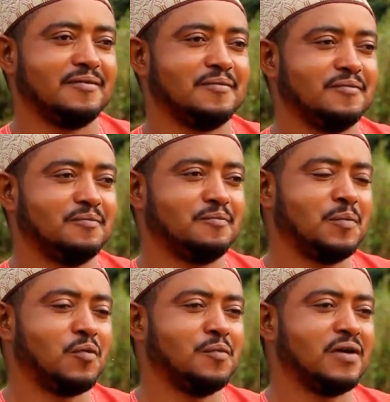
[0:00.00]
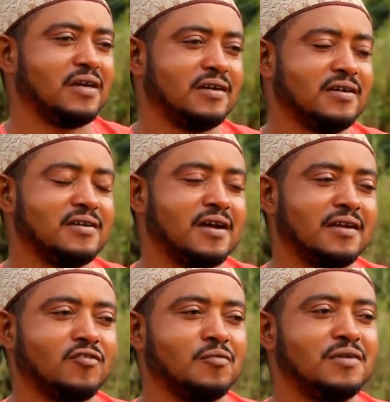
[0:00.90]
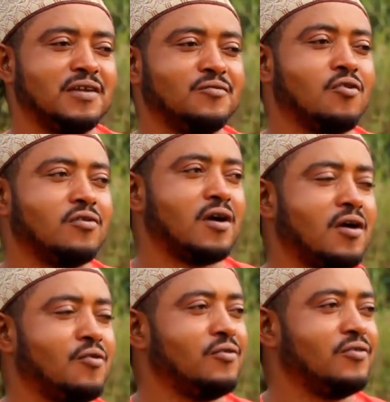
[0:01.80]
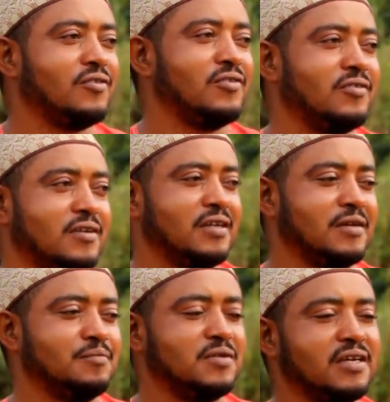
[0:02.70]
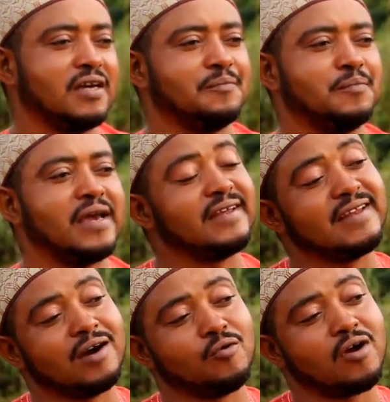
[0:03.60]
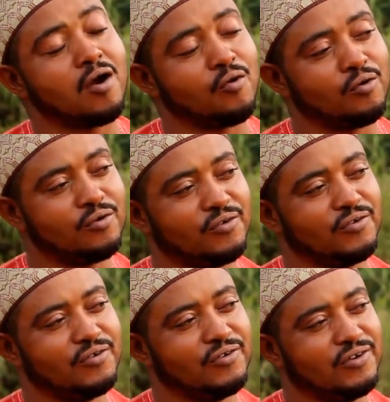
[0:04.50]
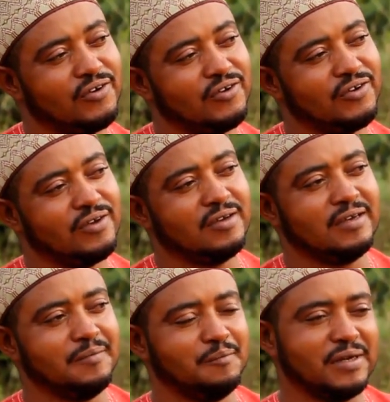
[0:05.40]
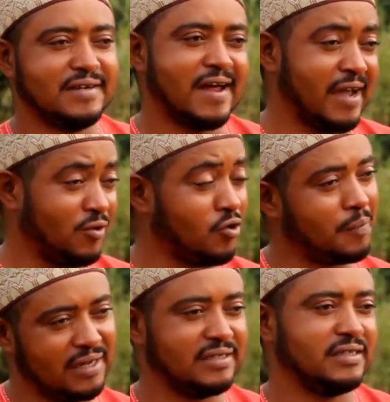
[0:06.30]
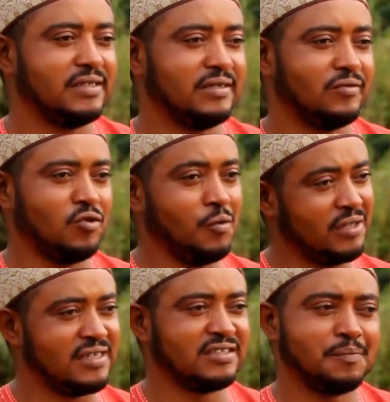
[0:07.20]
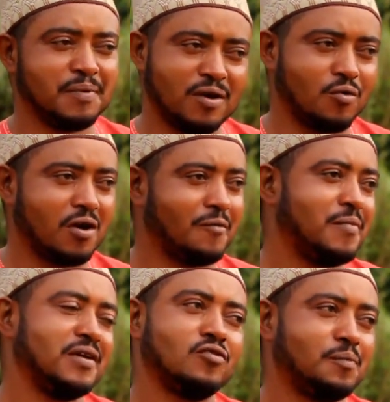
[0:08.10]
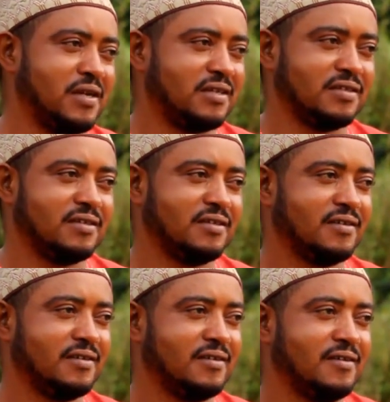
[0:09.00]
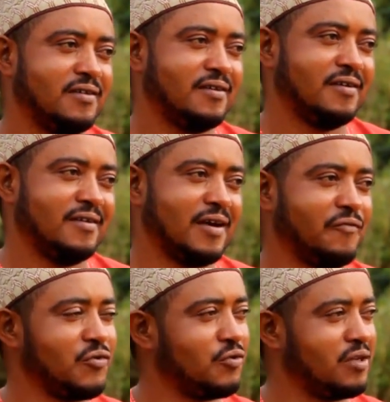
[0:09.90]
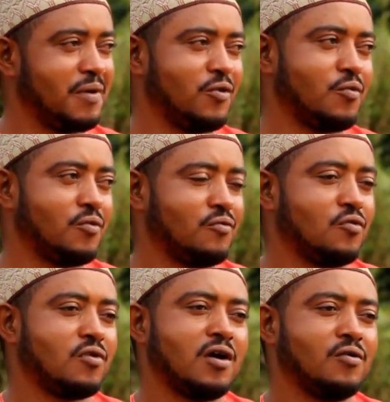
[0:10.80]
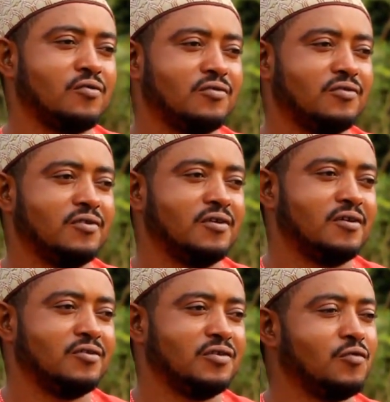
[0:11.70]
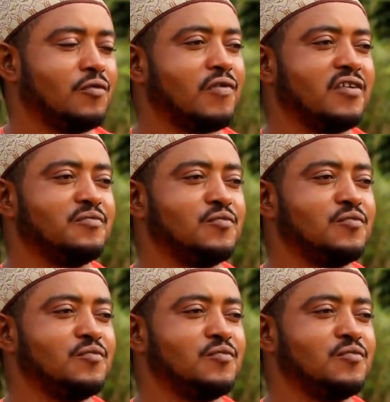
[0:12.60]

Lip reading: But now in all plenty, whatever they still pay will come, but in all plenty. Now feel the pay will come. You work 5 months, then give you Hungary. Man cow, Gary means a man cow. After 5 months.